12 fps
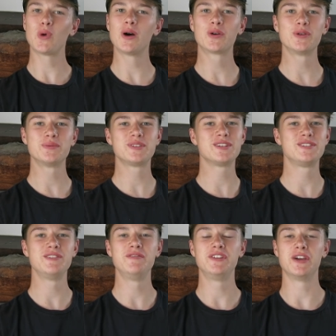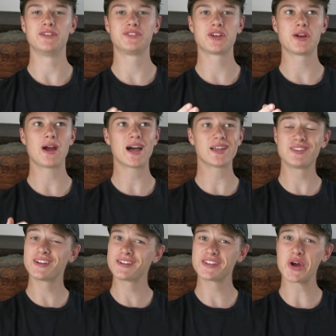welcome to this new video. So as
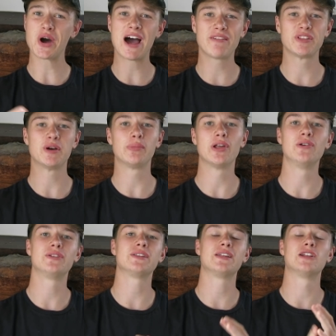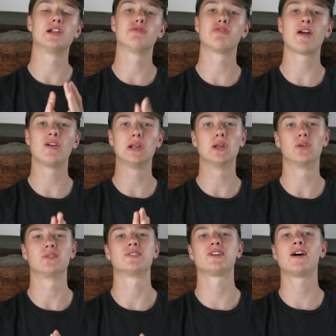you can see I haven't uploaded in a very
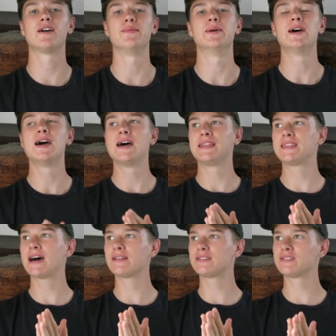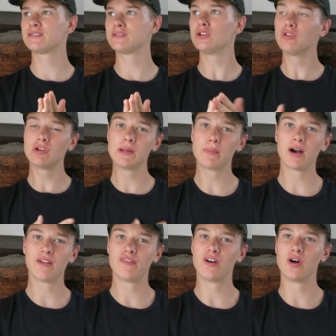long time. That's not really
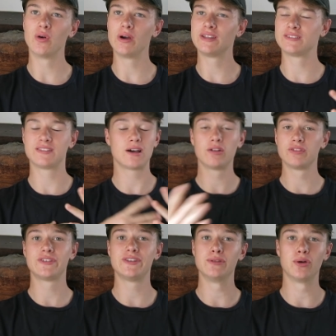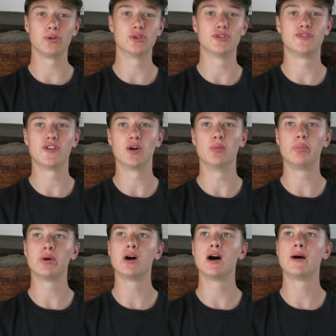my fault, it's obviously not your fault,
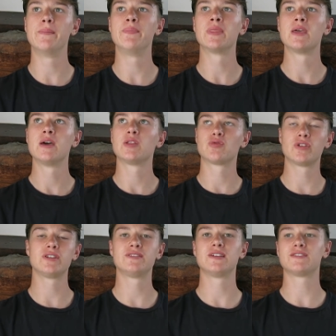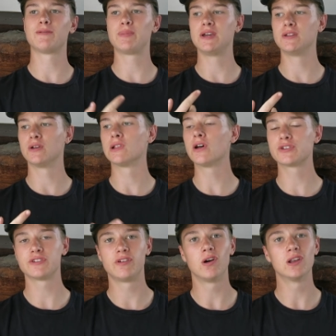but um, the reason is I've been on
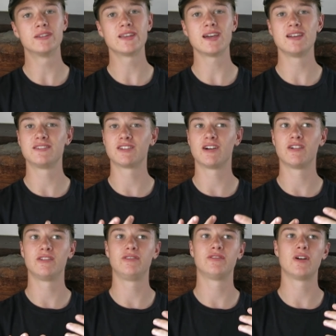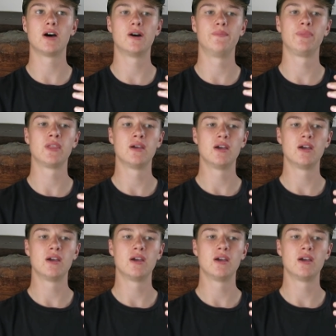lots of holidays, I've um,